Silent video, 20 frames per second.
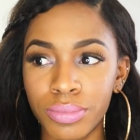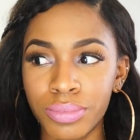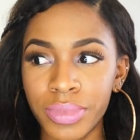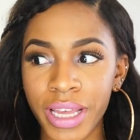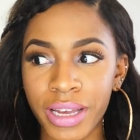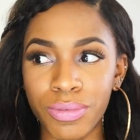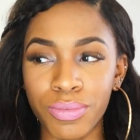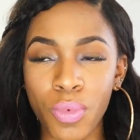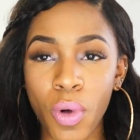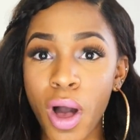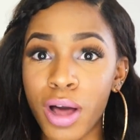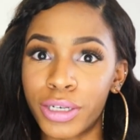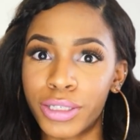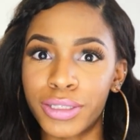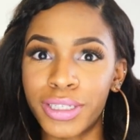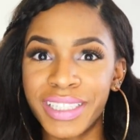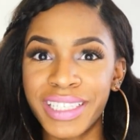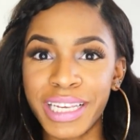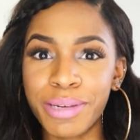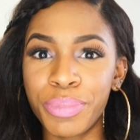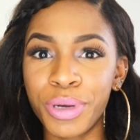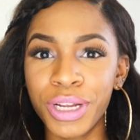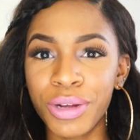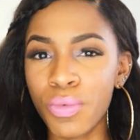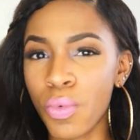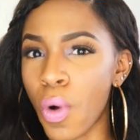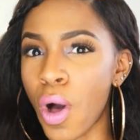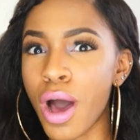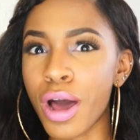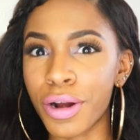like water. It's like
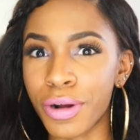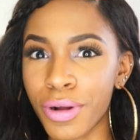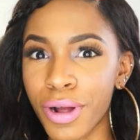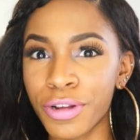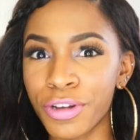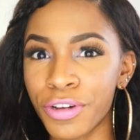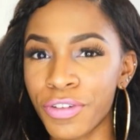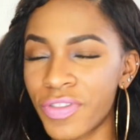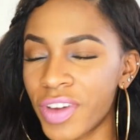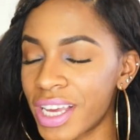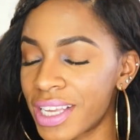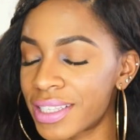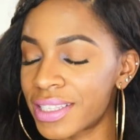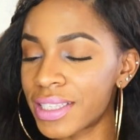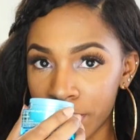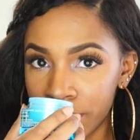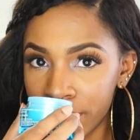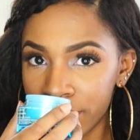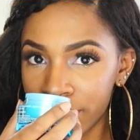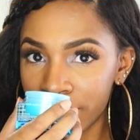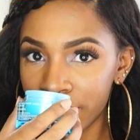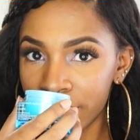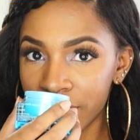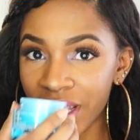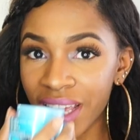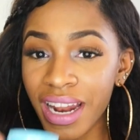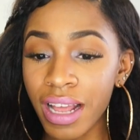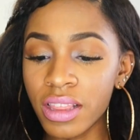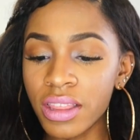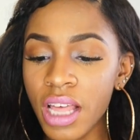putting water on your face.
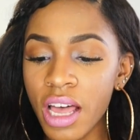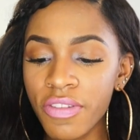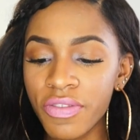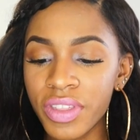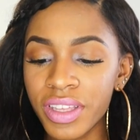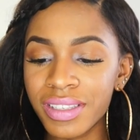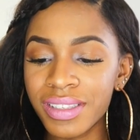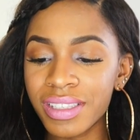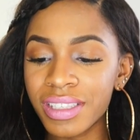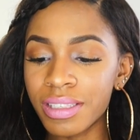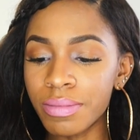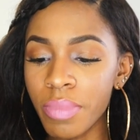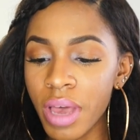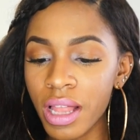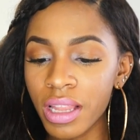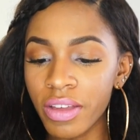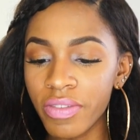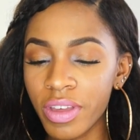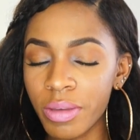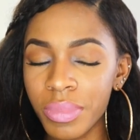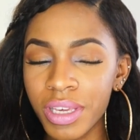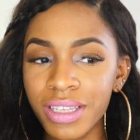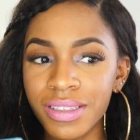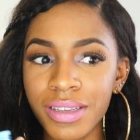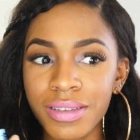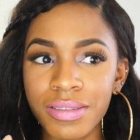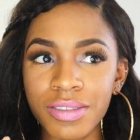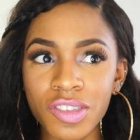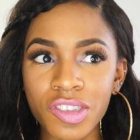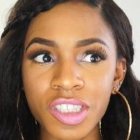And I love the smell of it because
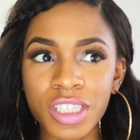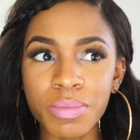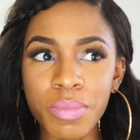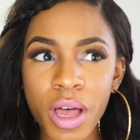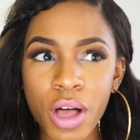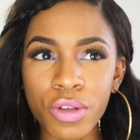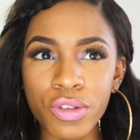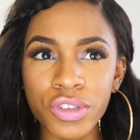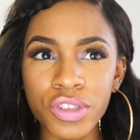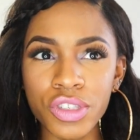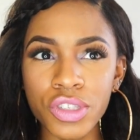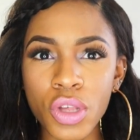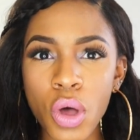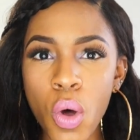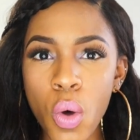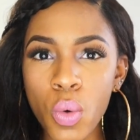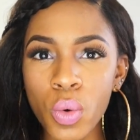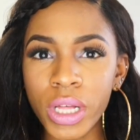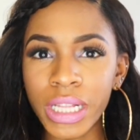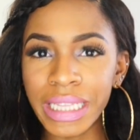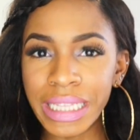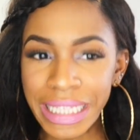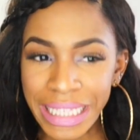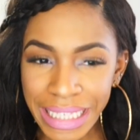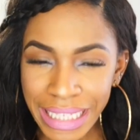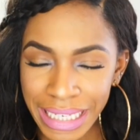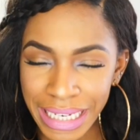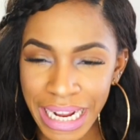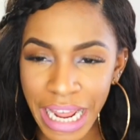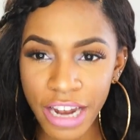it smells so
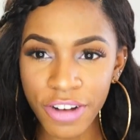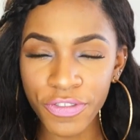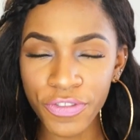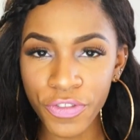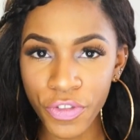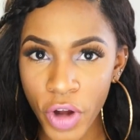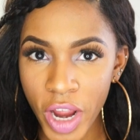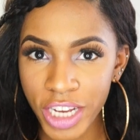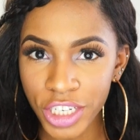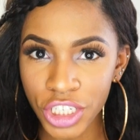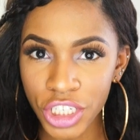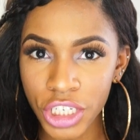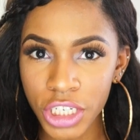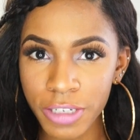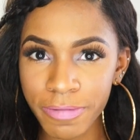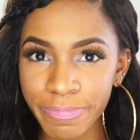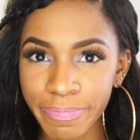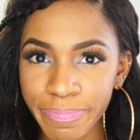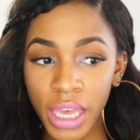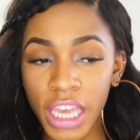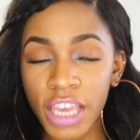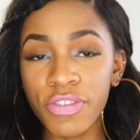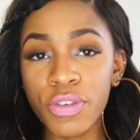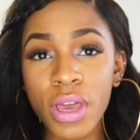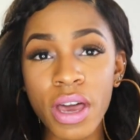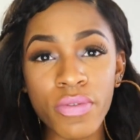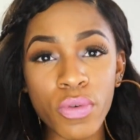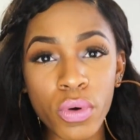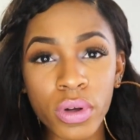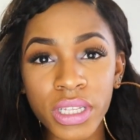clean and fresh. If
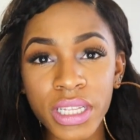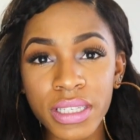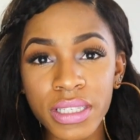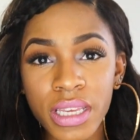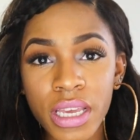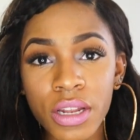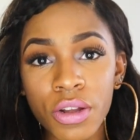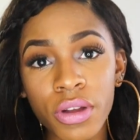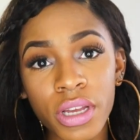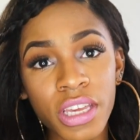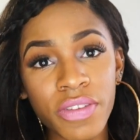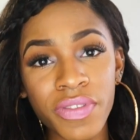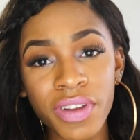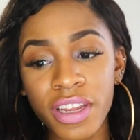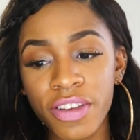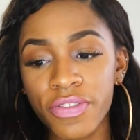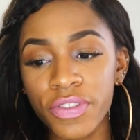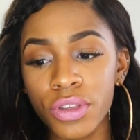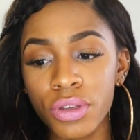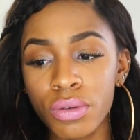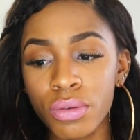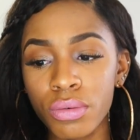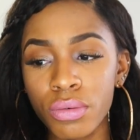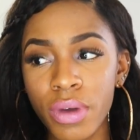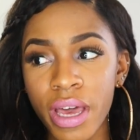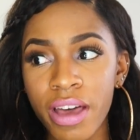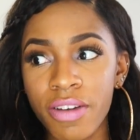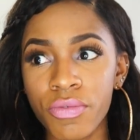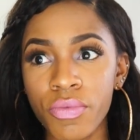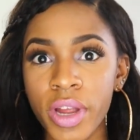you have oily skin, or even if
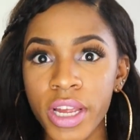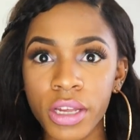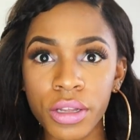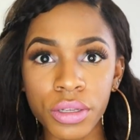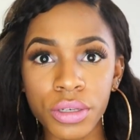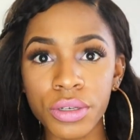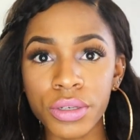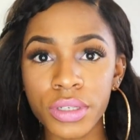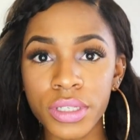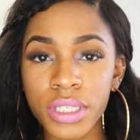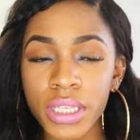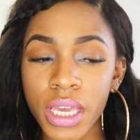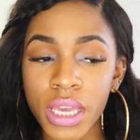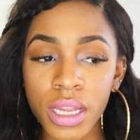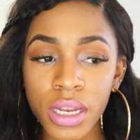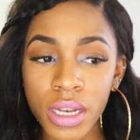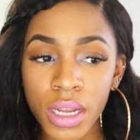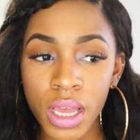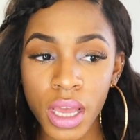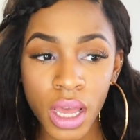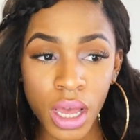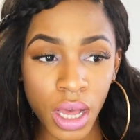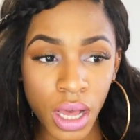you have regular skin,